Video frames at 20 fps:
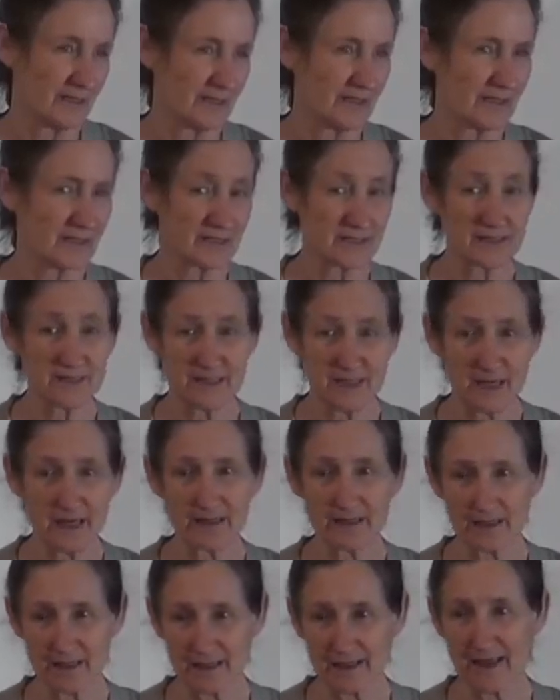It can
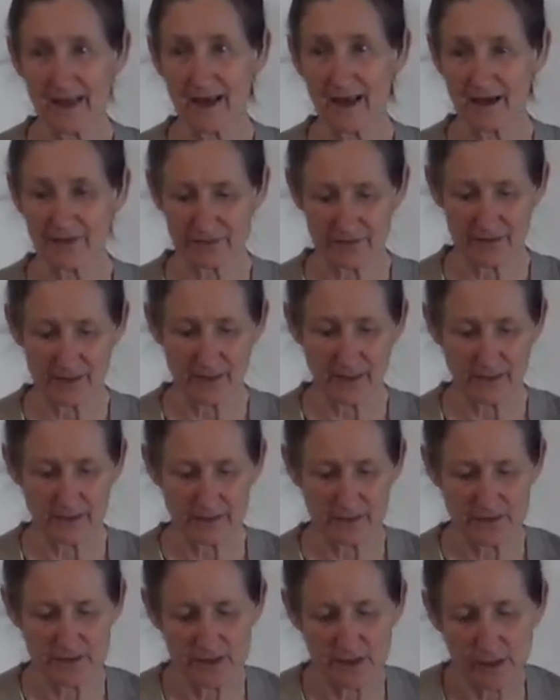take nearly half an hour
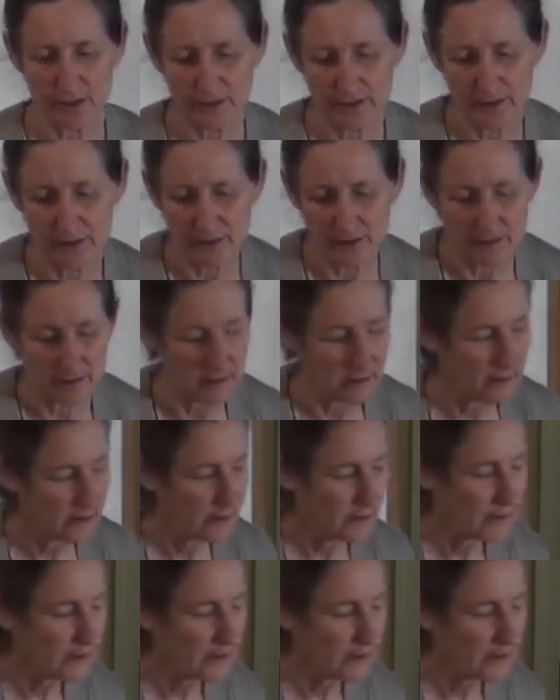to soak in.